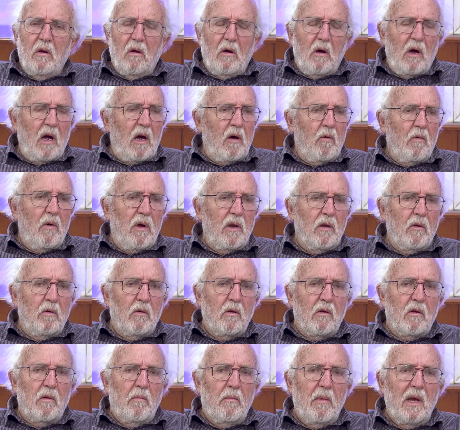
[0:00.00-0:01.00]
I went to
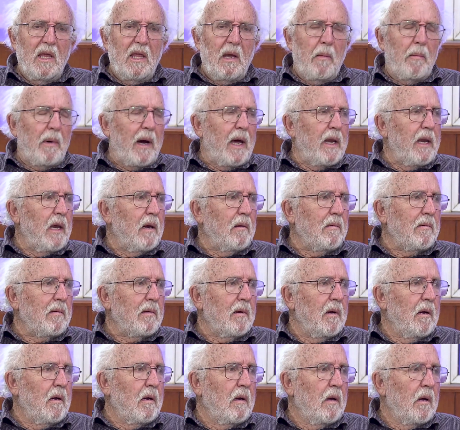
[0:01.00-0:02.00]
the Madhya Pradesh.
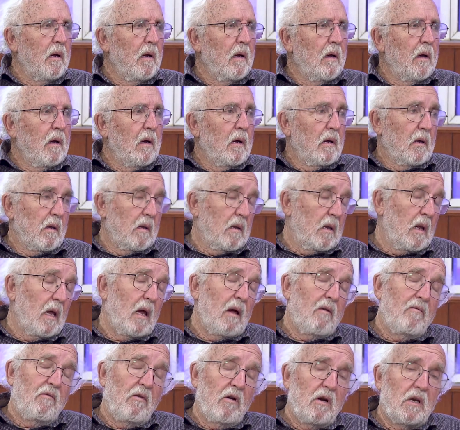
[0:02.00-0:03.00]
Okay. They
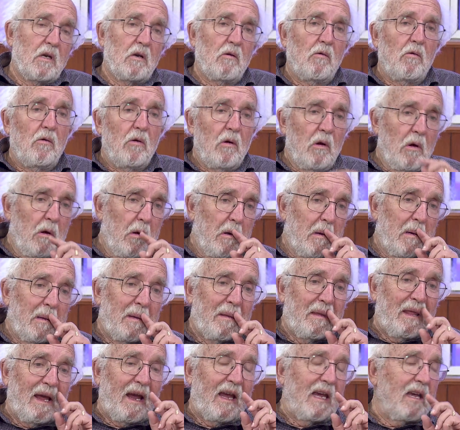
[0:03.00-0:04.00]
have also
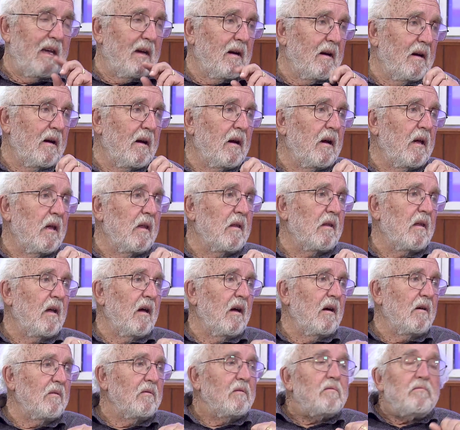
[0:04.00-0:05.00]
tiger
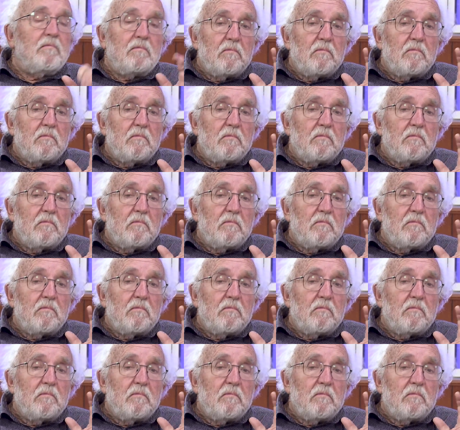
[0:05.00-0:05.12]
reserve.